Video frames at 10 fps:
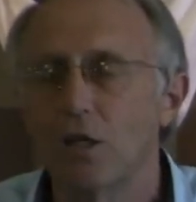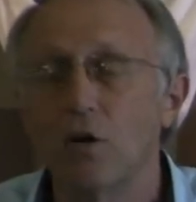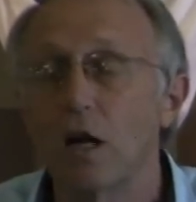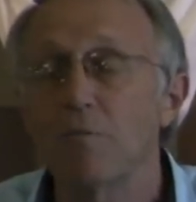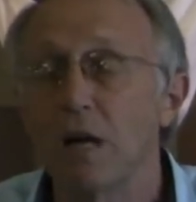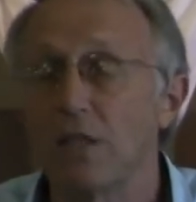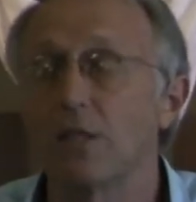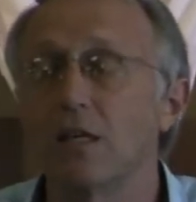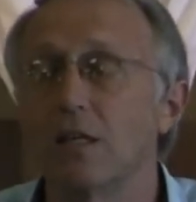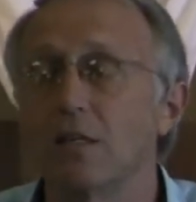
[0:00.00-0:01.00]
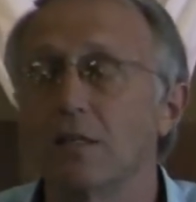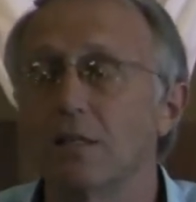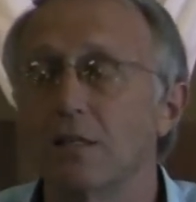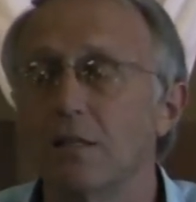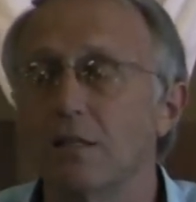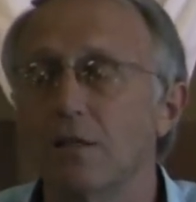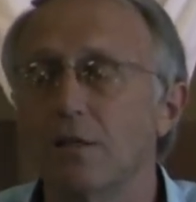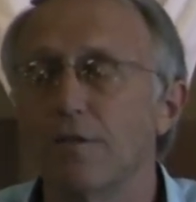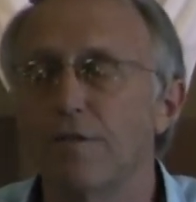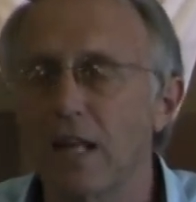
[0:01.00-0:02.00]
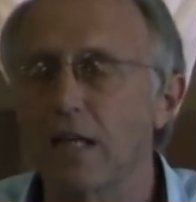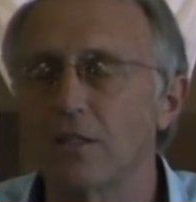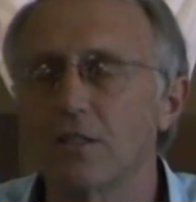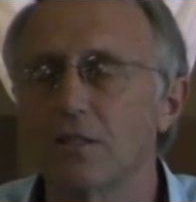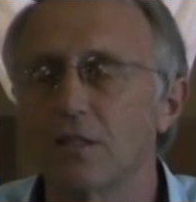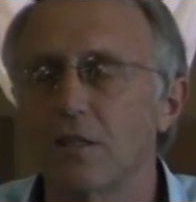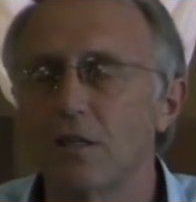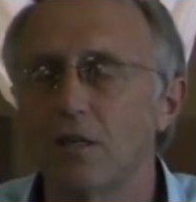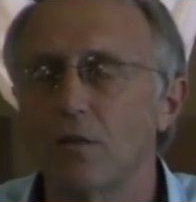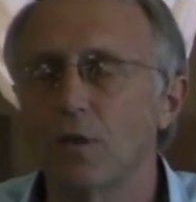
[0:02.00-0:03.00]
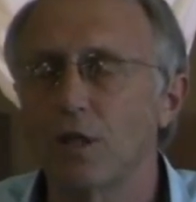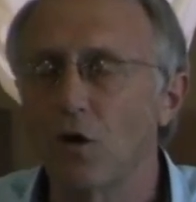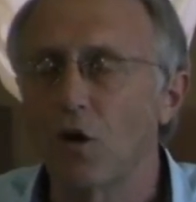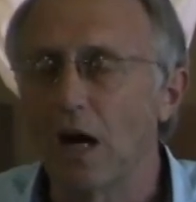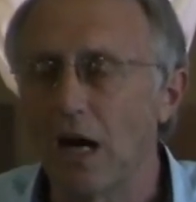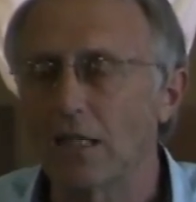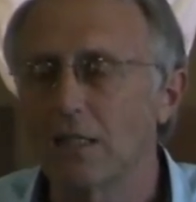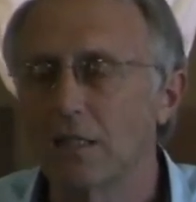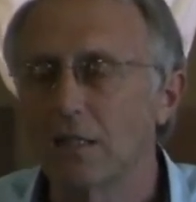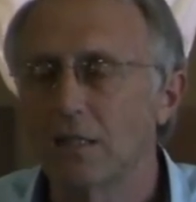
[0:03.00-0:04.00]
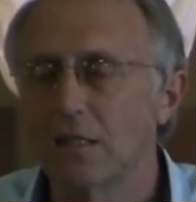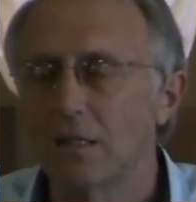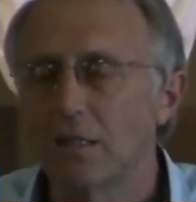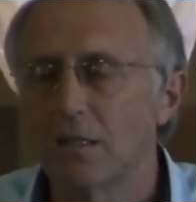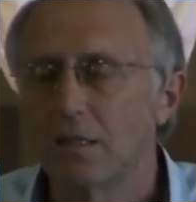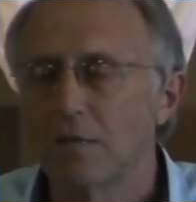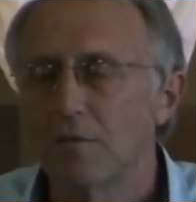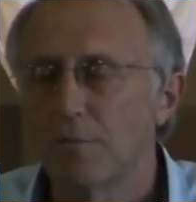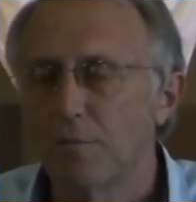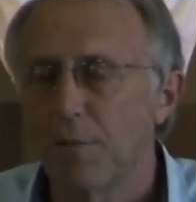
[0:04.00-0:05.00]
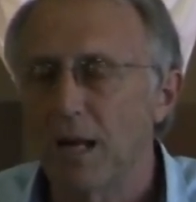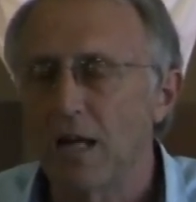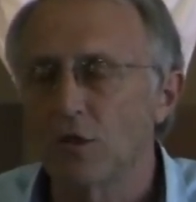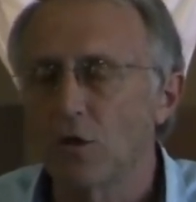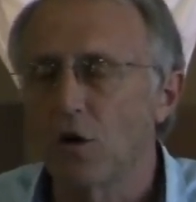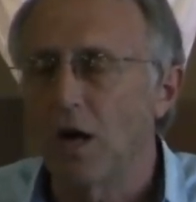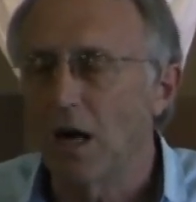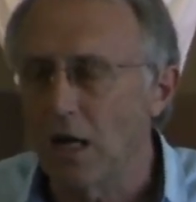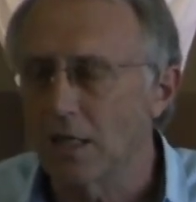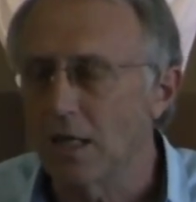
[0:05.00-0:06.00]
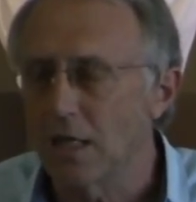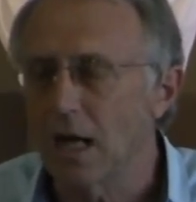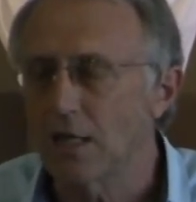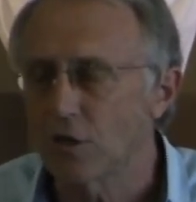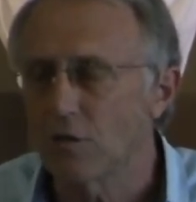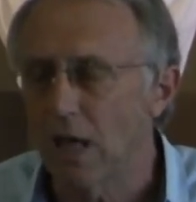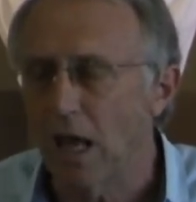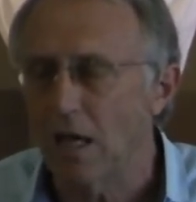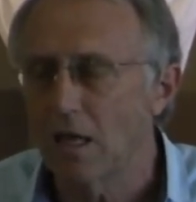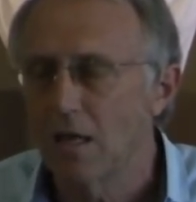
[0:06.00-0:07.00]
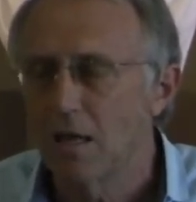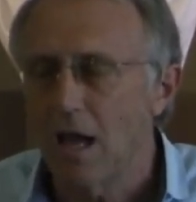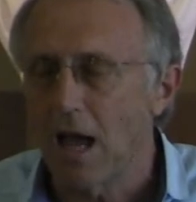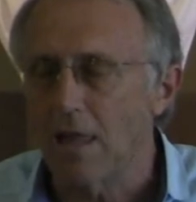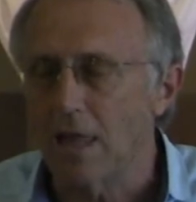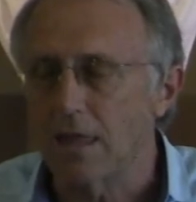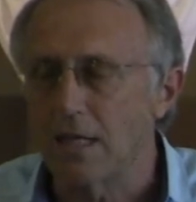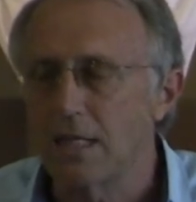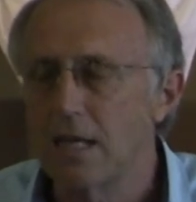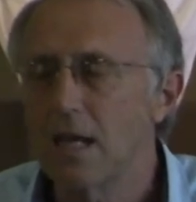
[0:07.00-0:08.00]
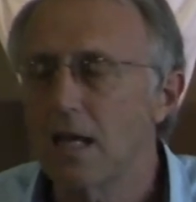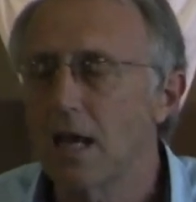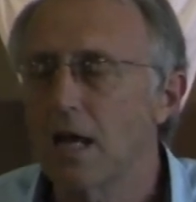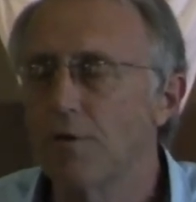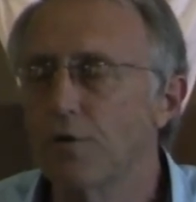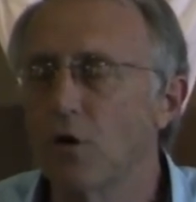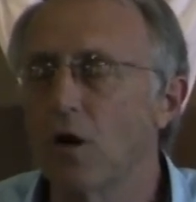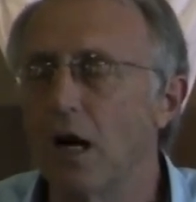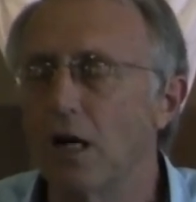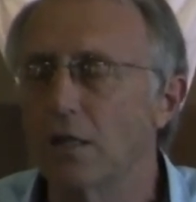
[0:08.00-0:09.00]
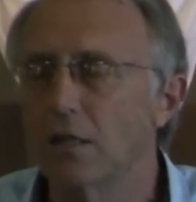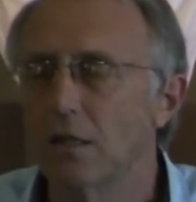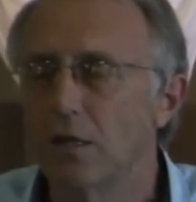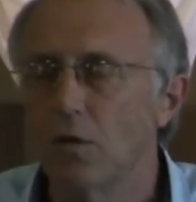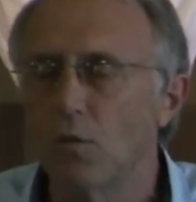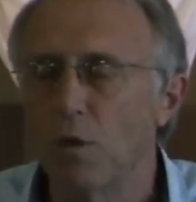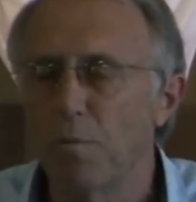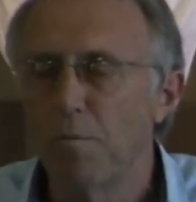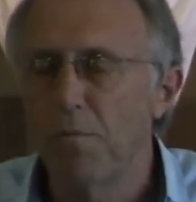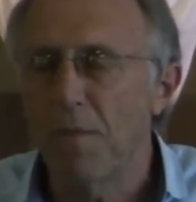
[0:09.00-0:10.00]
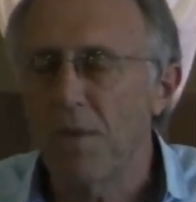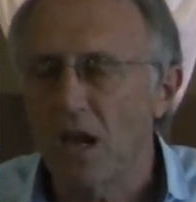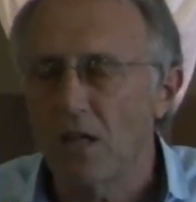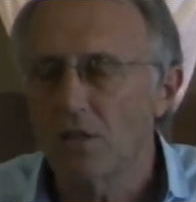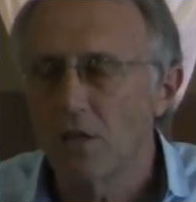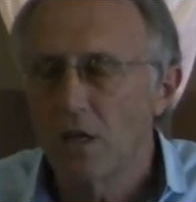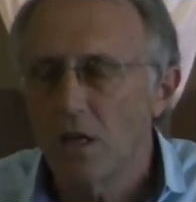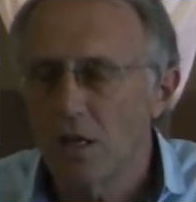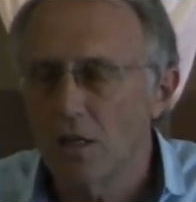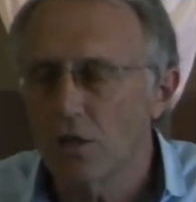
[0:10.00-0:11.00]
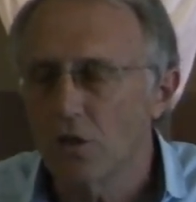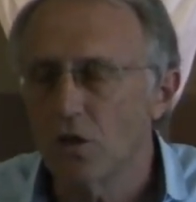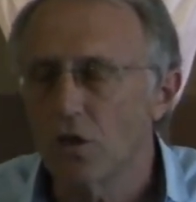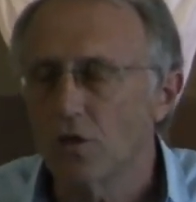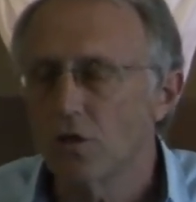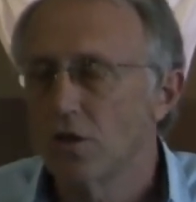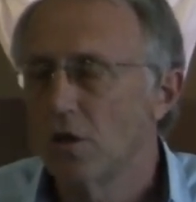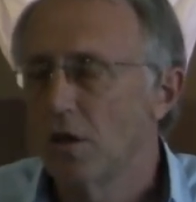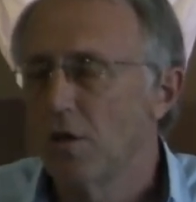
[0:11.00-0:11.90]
You are amazing. Fill us with your heart. Plant your heart in us today, and that the DNA of your heart will permeate in this church,